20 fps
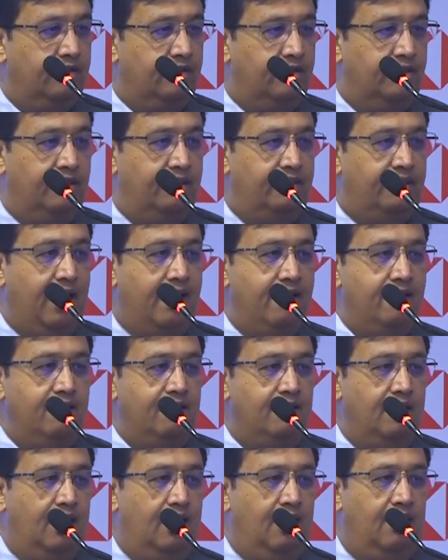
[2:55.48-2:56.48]

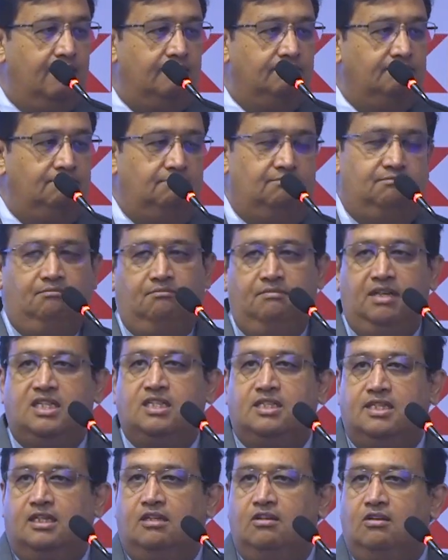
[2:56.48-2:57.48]
Then
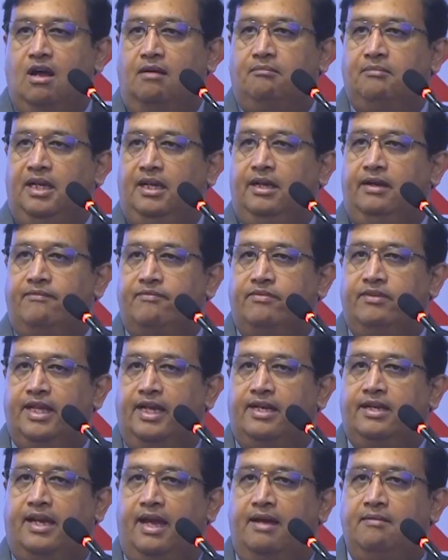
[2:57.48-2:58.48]
mixed economy,
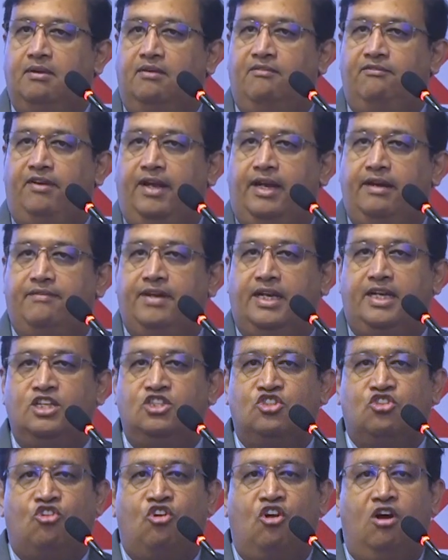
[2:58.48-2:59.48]
then came a very, very
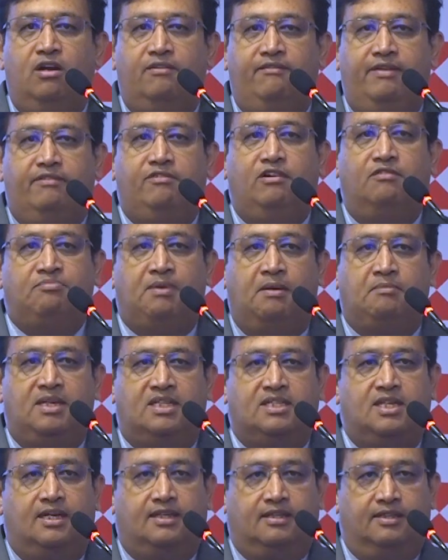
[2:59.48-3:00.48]
strong wave of
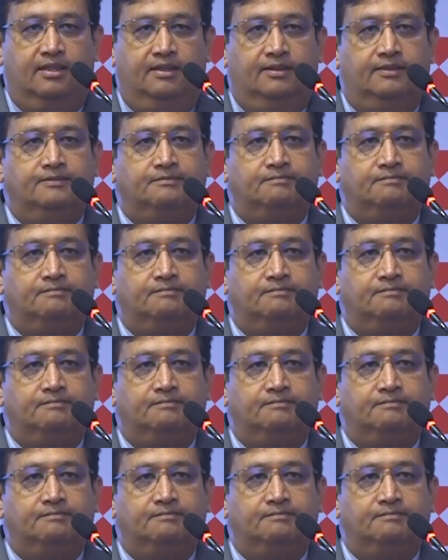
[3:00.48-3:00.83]
public sector.